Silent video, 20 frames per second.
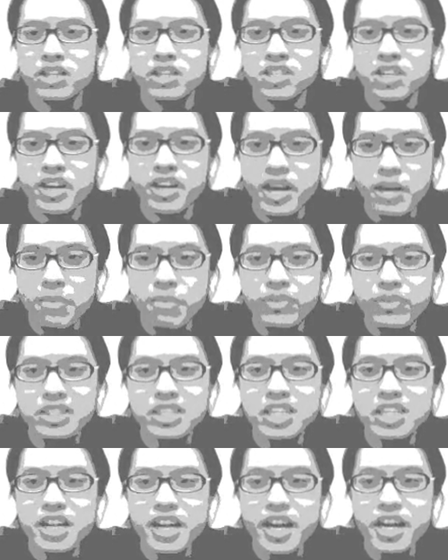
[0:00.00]
at the right
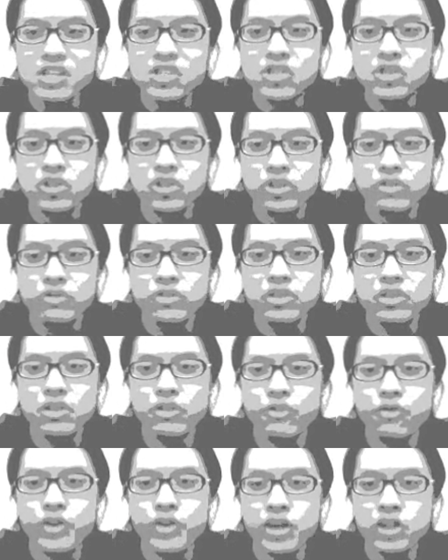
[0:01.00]
time, DNA
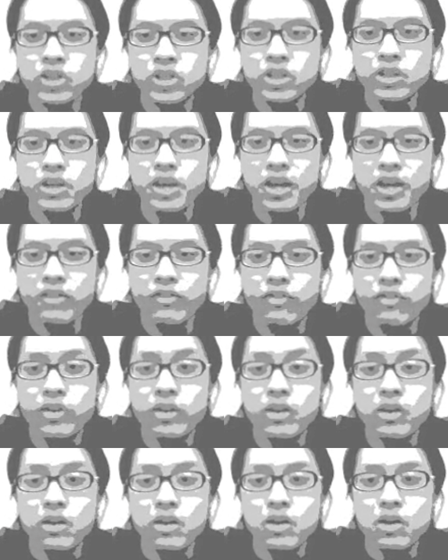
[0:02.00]
serves the
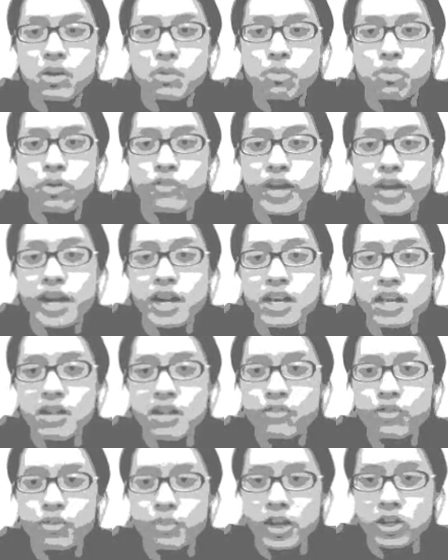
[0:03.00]
function of
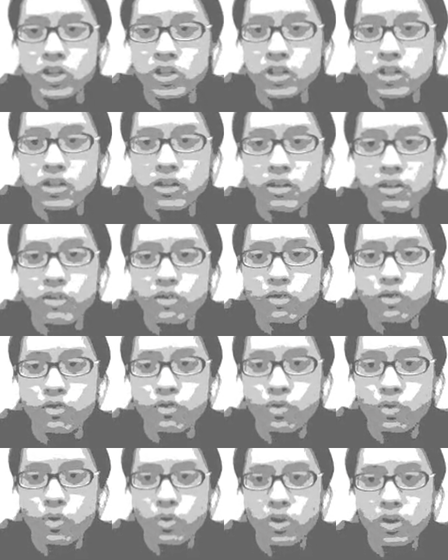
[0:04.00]
providing
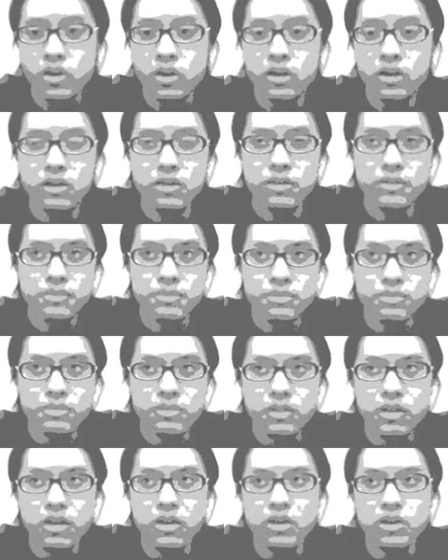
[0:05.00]
information for
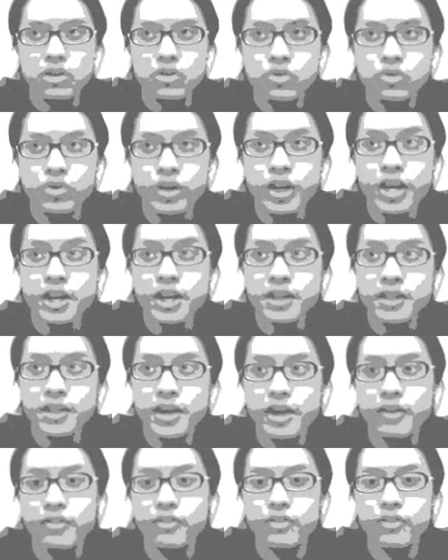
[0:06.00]

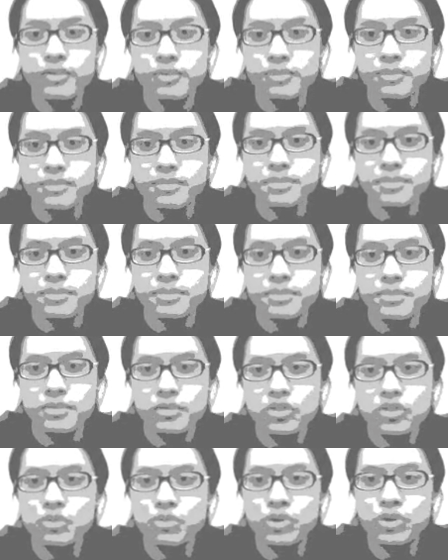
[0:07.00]
creating life,
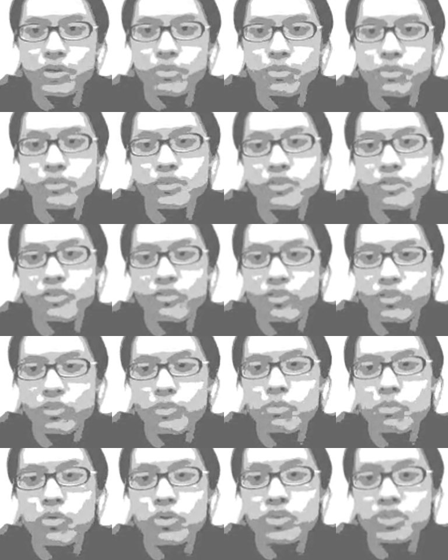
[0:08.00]
to put it
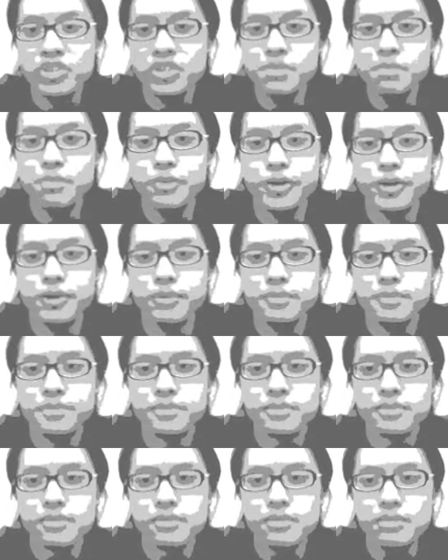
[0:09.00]
more
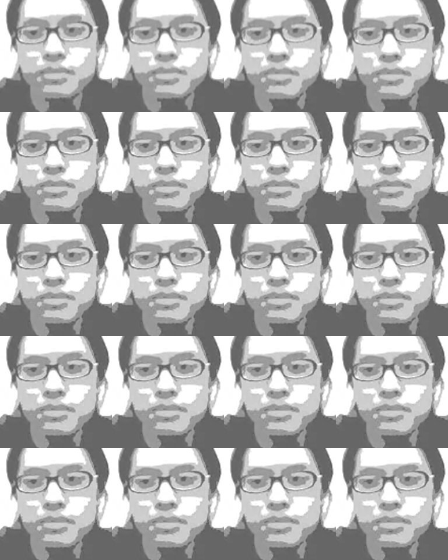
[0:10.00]
simply.